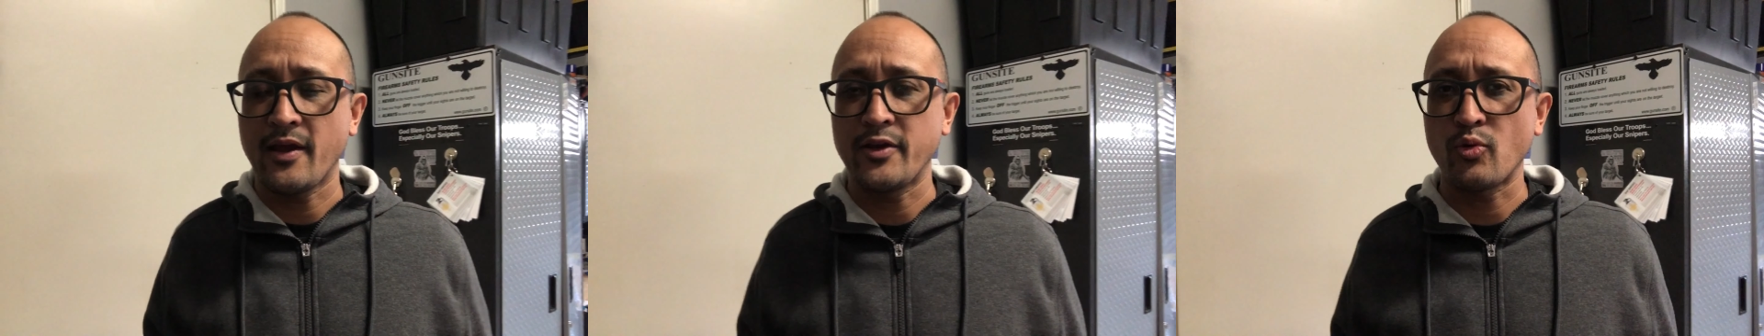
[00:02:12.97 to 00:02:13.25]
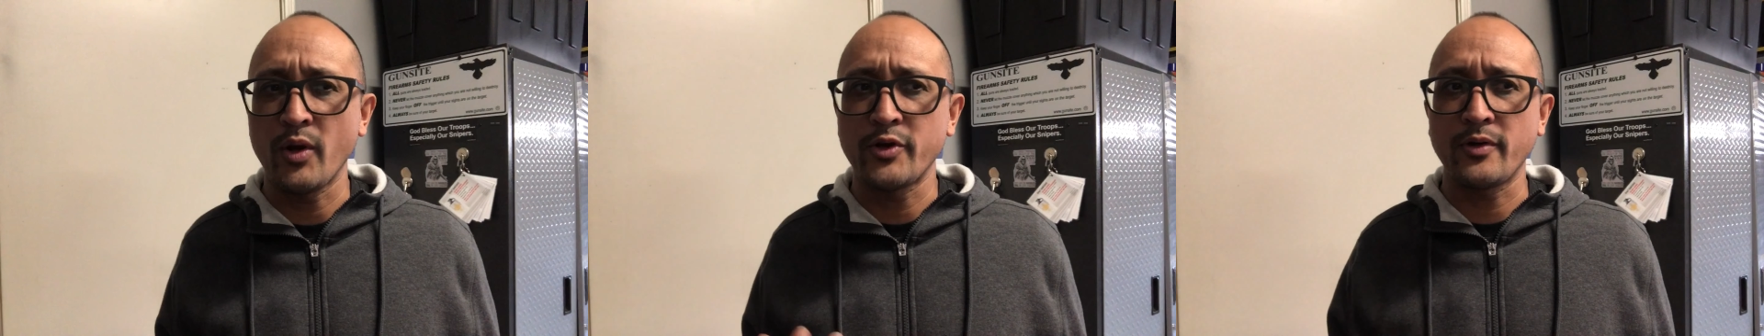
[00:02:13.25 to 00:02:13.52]
And you're
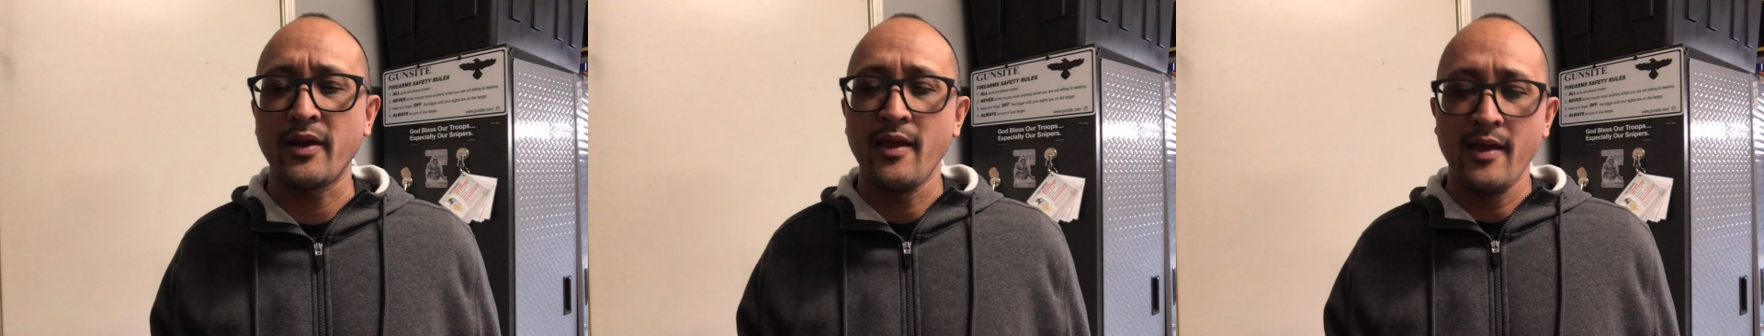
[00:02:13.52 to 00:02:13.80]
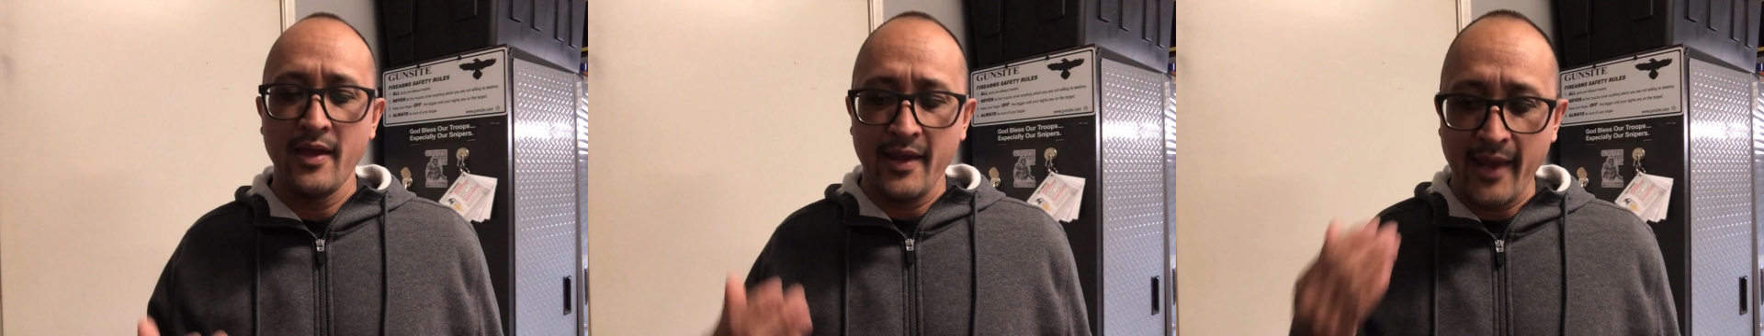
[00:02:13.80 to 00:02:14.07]
wondering,
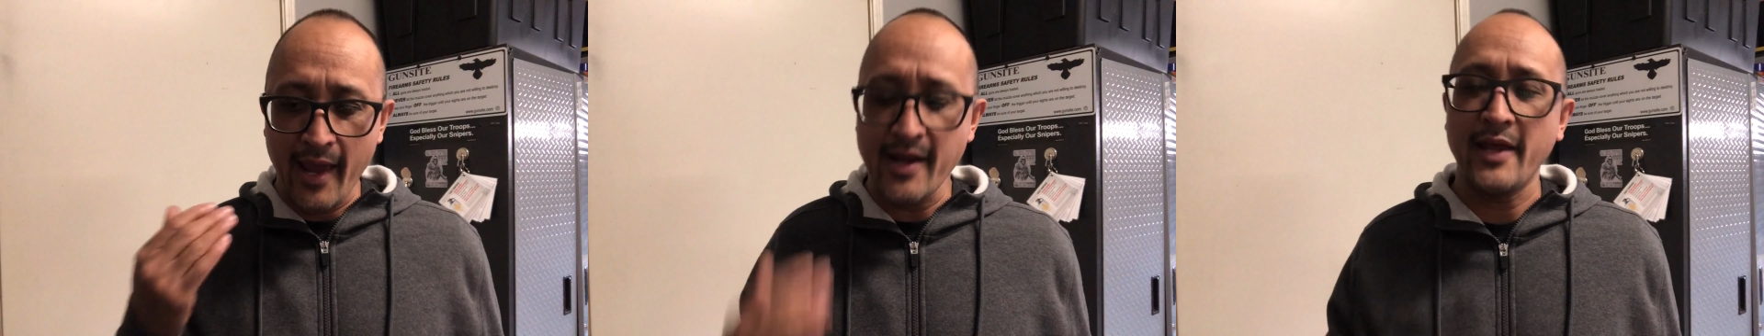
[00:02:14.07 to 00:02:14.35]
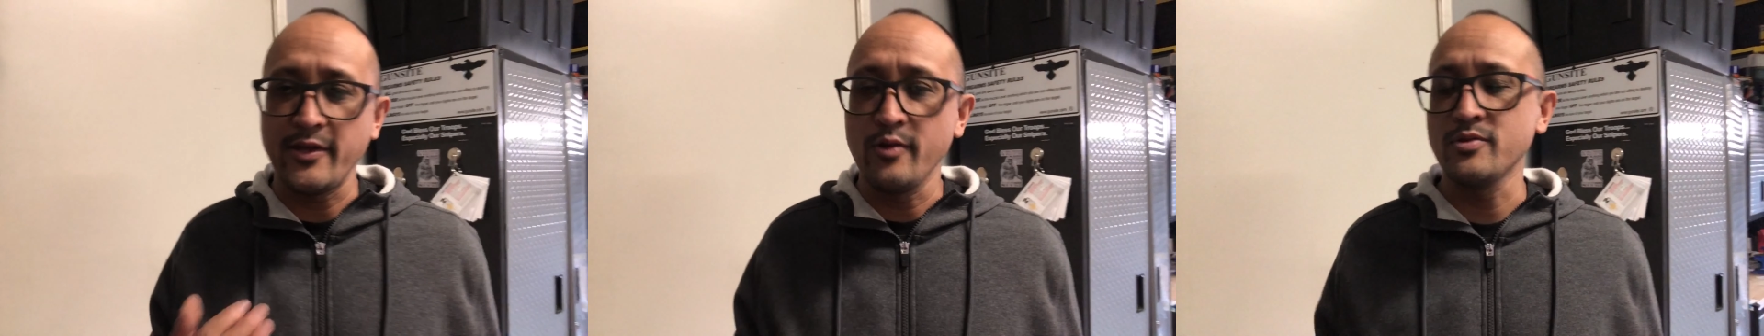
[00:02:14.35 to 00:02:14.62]
can I
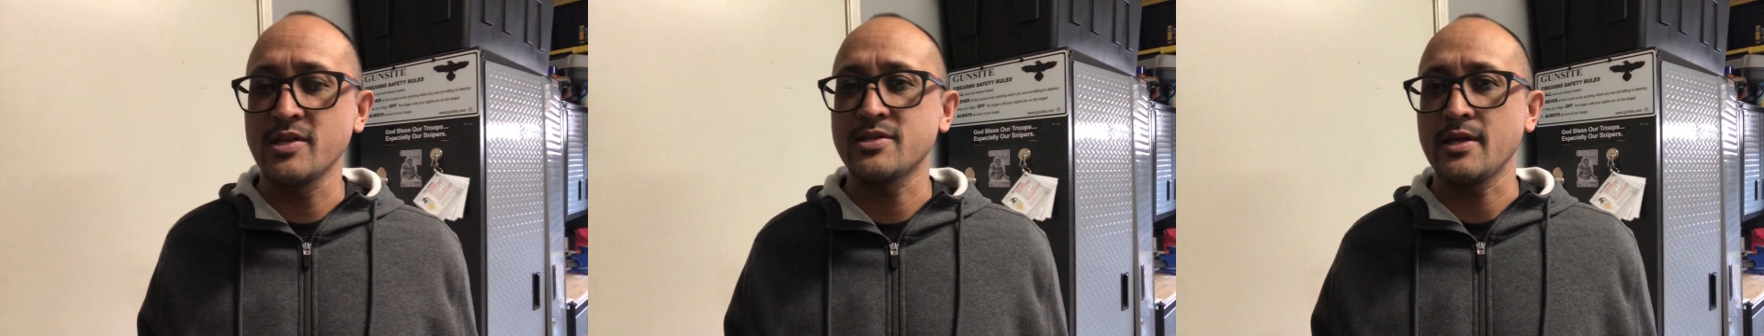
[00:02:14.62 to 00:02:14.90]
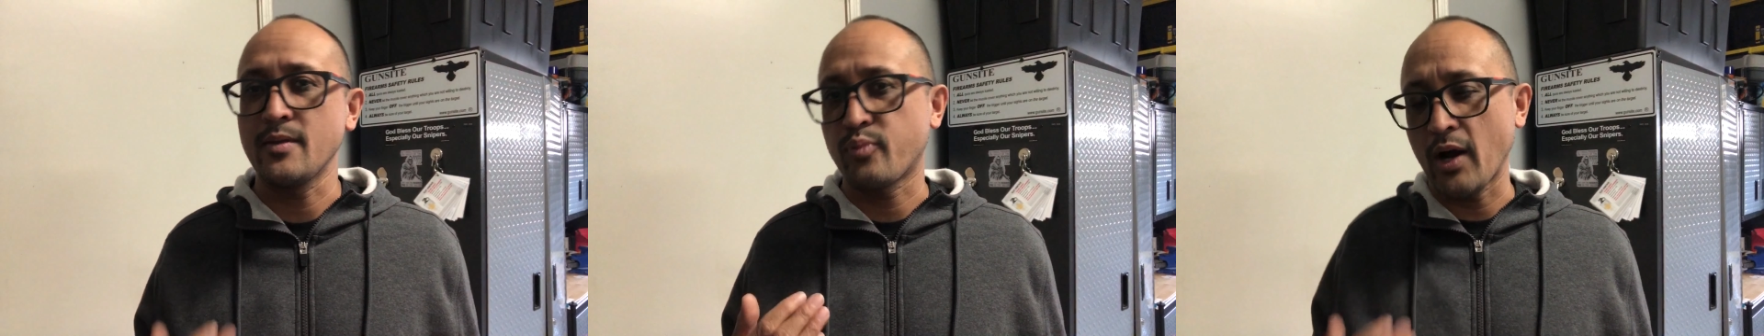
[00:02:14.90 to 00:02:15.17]
use this
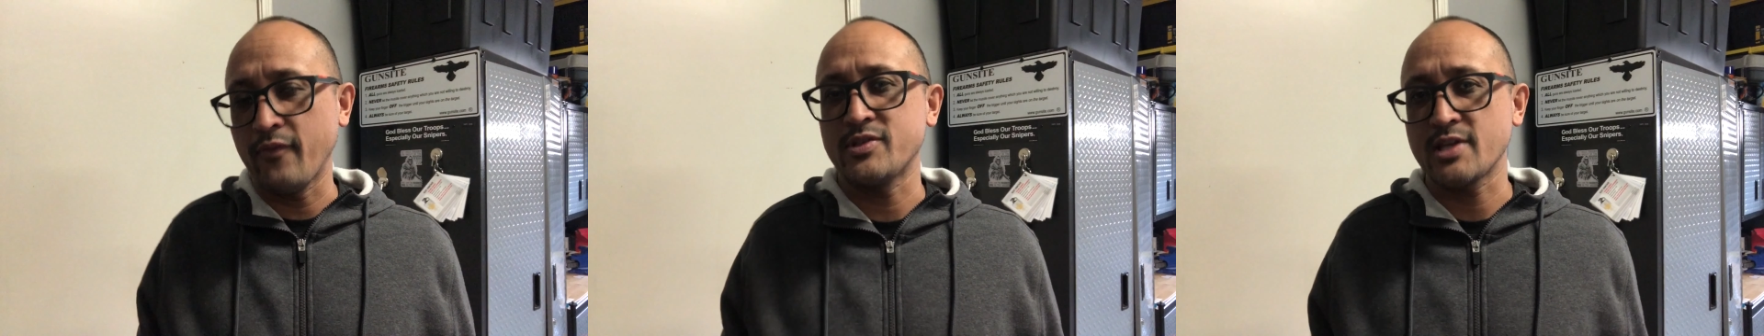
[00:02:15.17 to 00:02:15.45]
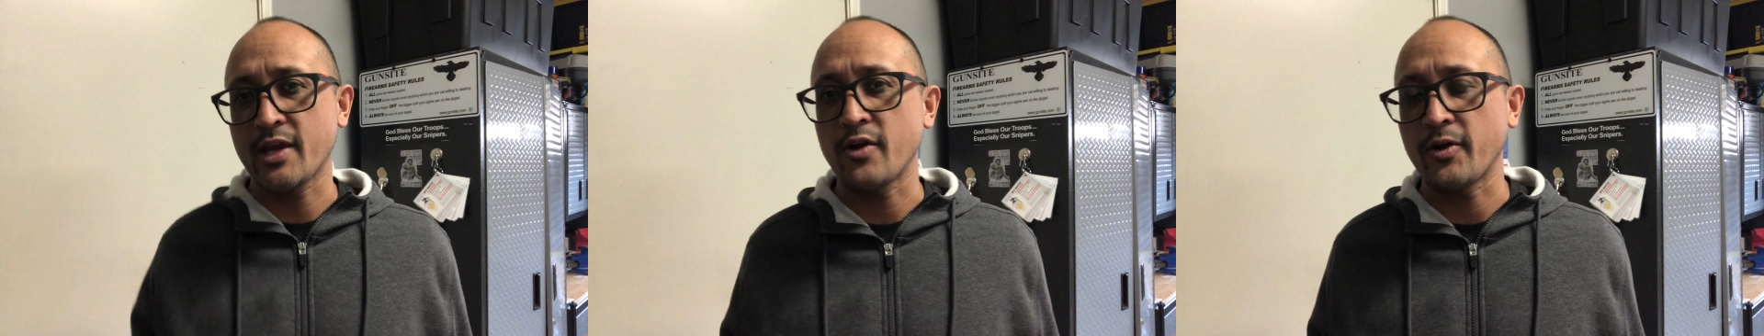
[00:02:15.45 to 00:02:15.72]
in private
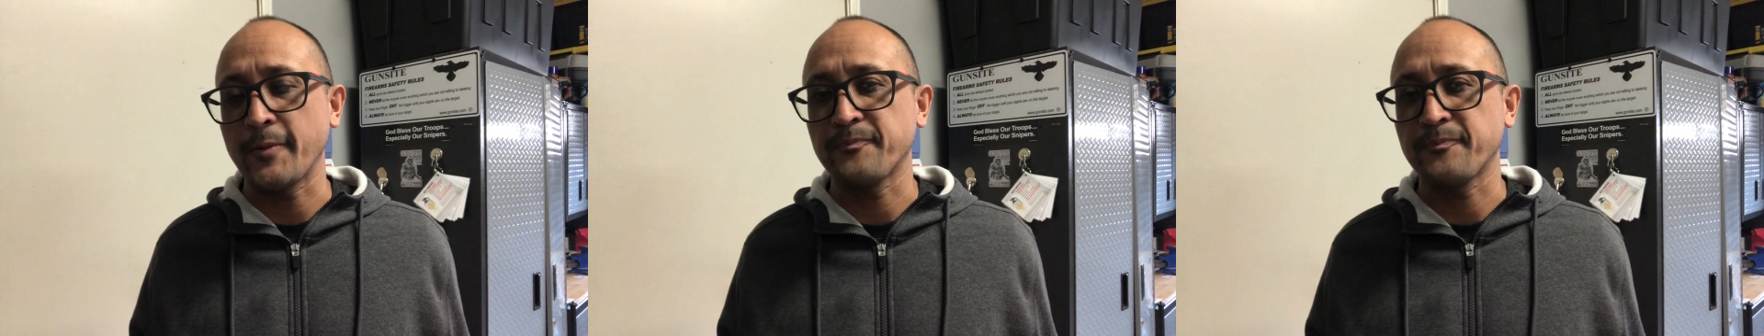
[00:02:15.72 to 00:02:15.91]
security?